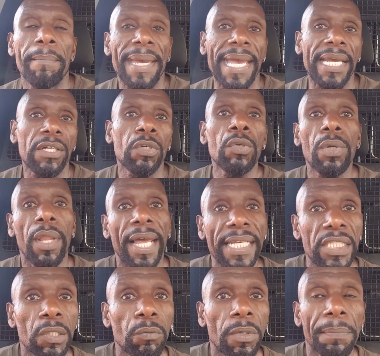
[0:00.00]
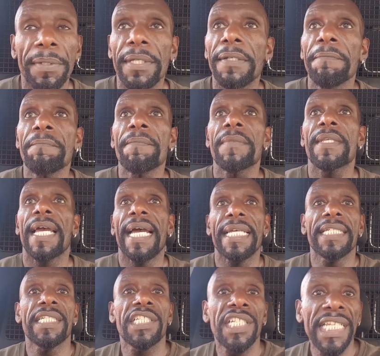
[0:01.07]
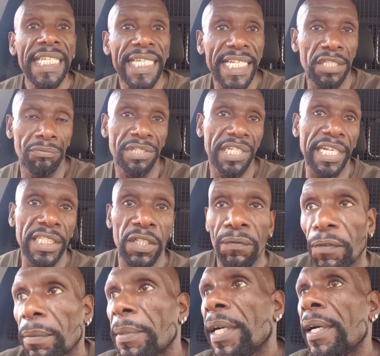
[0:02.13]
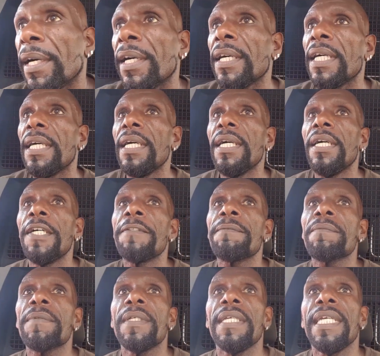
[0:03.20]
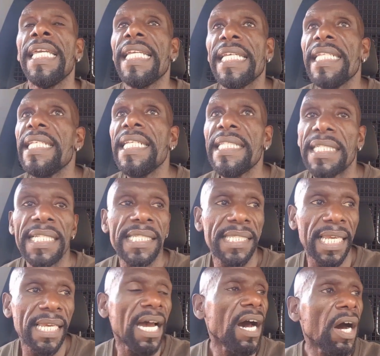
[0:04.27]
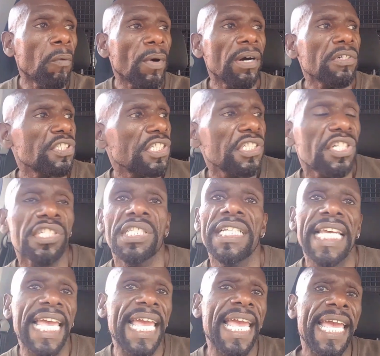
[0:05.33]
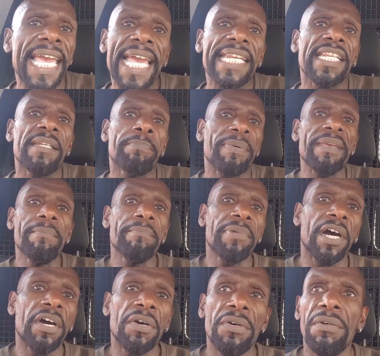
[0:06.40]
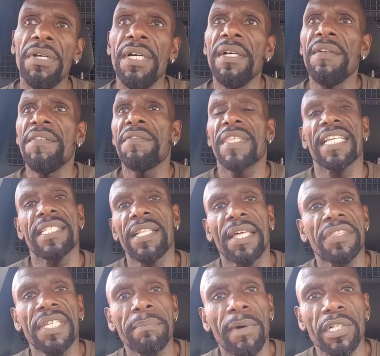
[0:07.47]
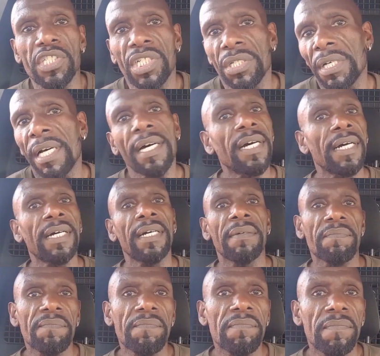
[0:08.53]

a man who likes a woman and he gets rejected from her, he could easily say, oh well, she's just an airheaded bimbo, there's nothing much to her,